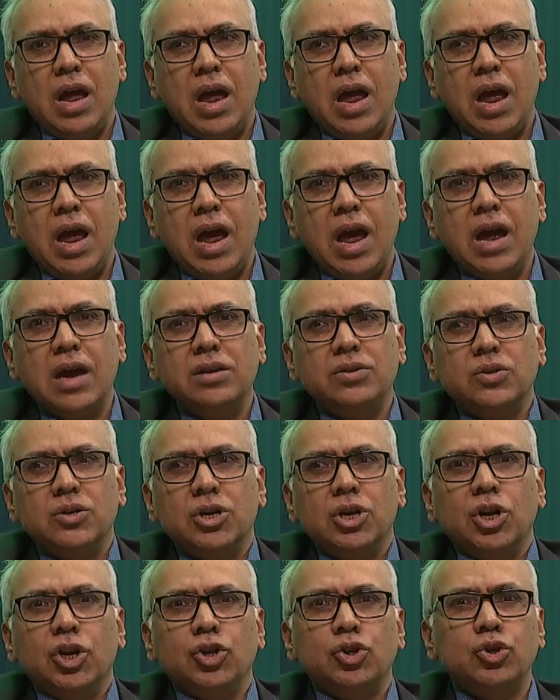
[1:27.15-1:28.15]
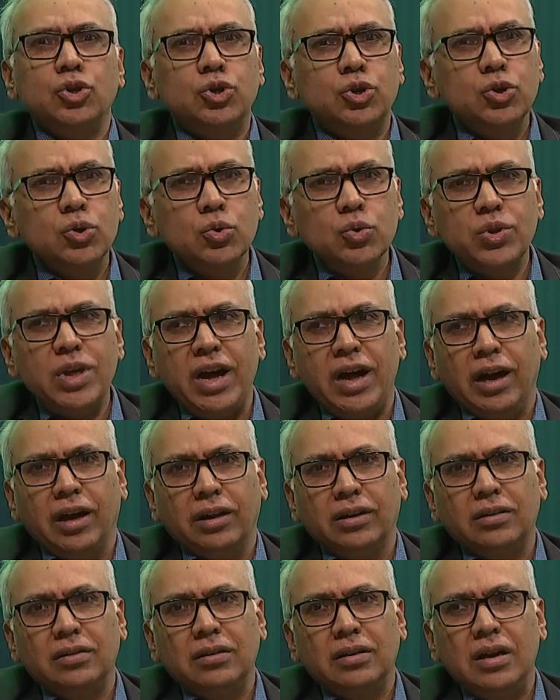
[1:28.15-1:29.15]
And to do that,
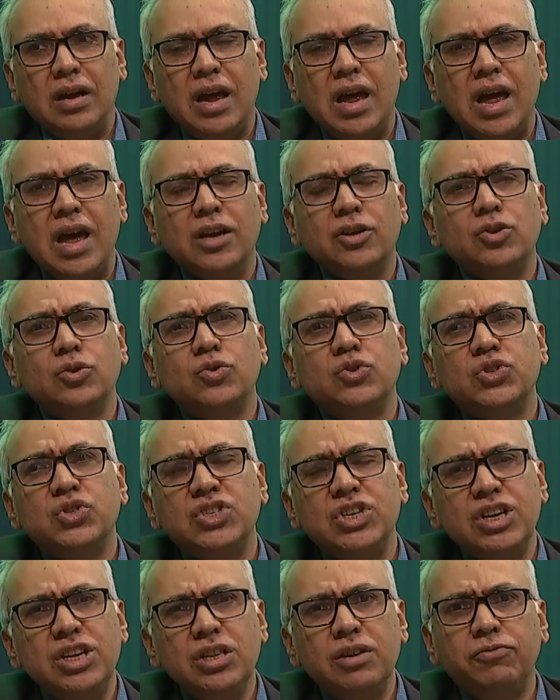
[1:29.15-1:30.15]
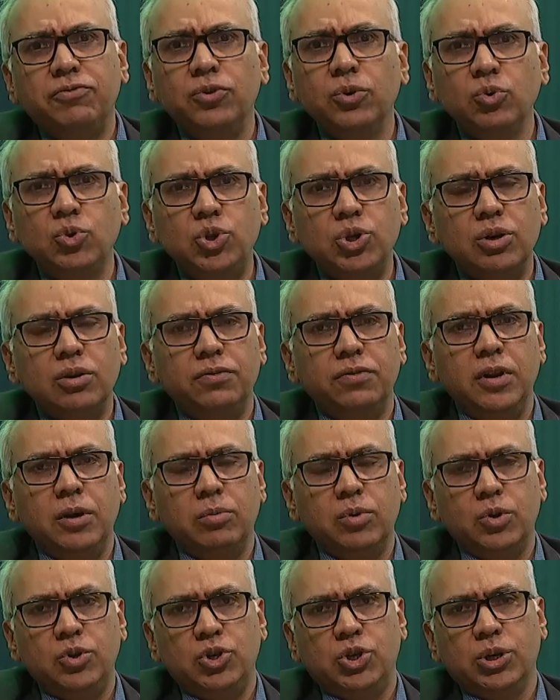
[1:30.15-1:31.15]
and to see the future of
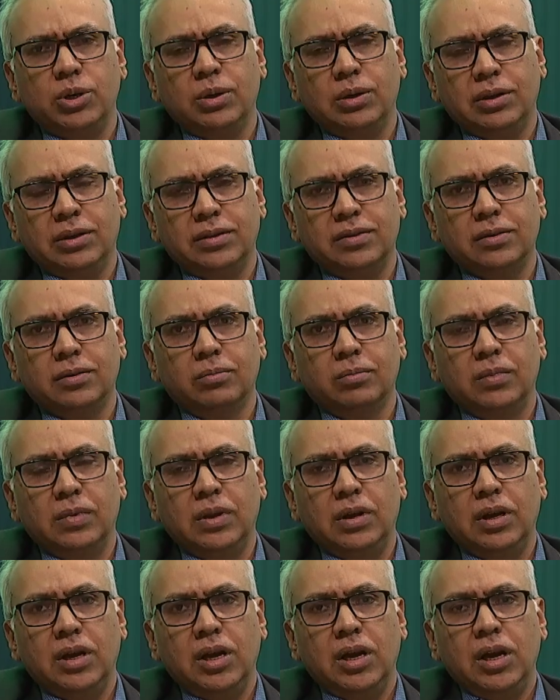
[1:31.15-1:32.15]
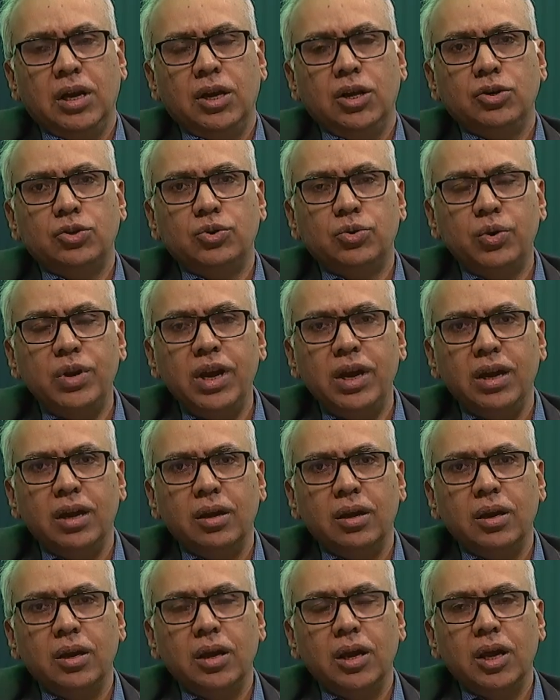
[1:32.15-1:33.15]
neighborhood journalism,
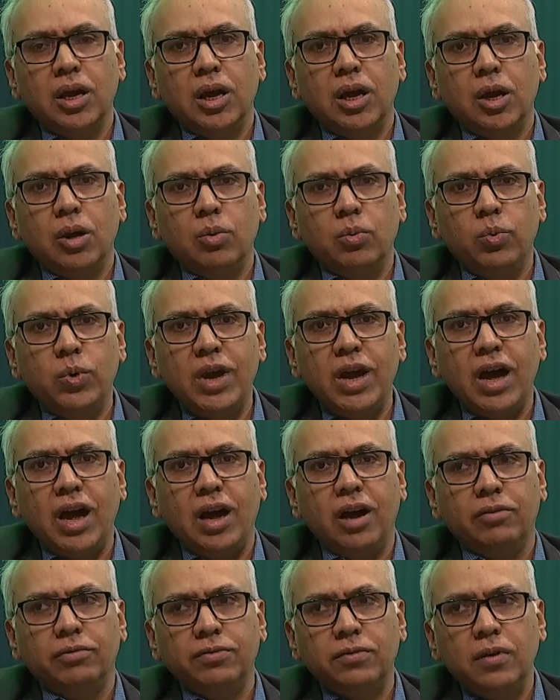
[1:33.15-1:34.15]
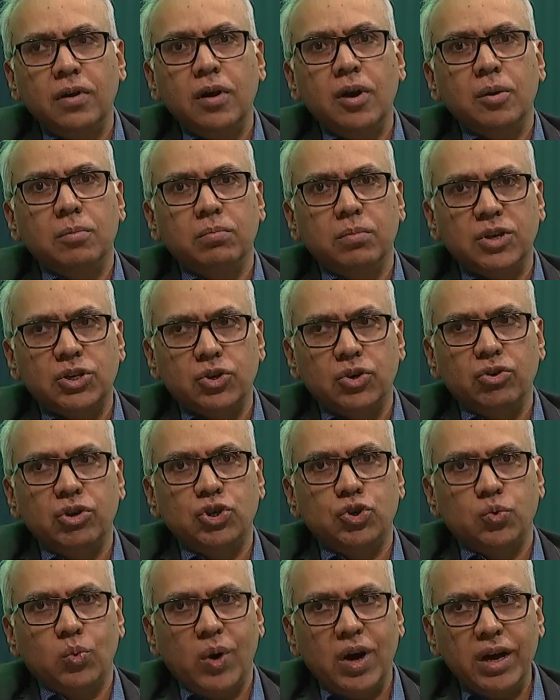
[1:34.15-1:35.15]
today we have Mr.
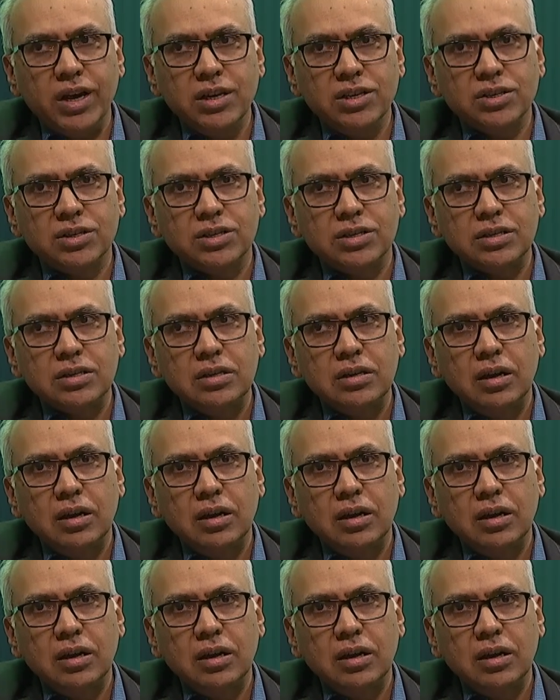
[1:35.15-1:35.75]
Rich Weiss.